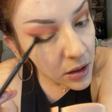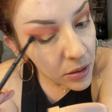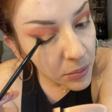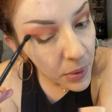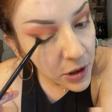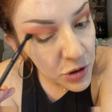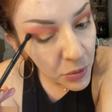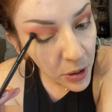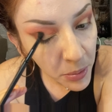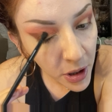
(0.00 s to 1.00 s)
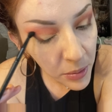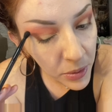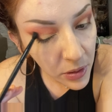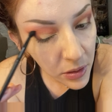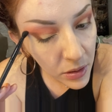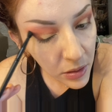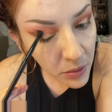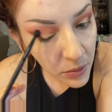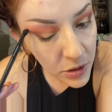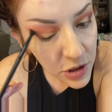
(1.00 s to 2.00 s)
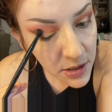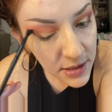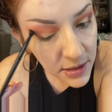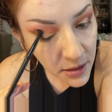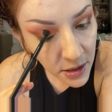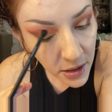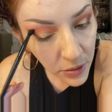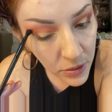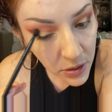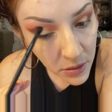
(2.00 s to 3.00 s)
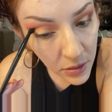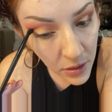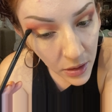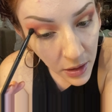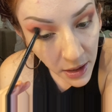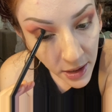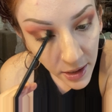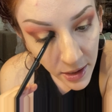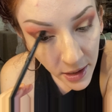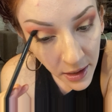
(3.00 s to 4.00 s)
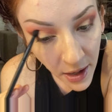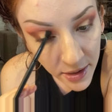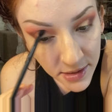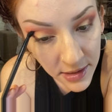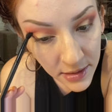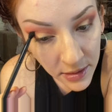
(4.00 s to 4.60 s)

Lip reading: much more purple, which is cute. Yes.